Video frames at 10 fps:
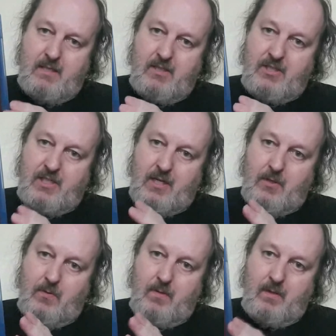
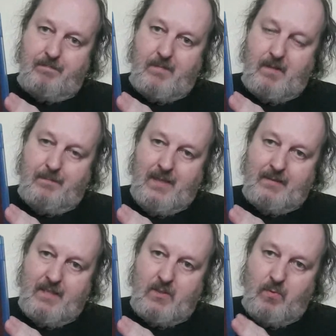So I
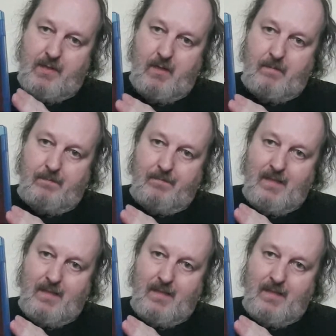picked this one up,